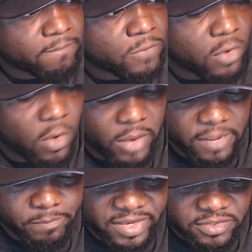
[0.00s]
you know,
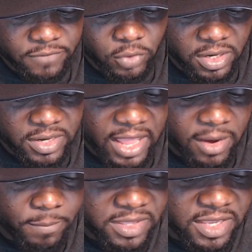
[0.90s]
like, pissed if you're
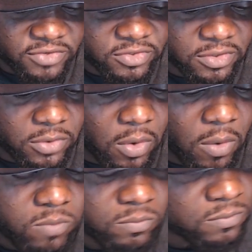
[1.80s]
Canelo because, you
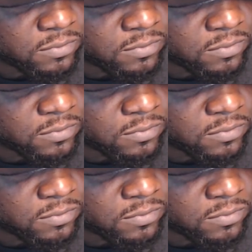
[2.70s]
know,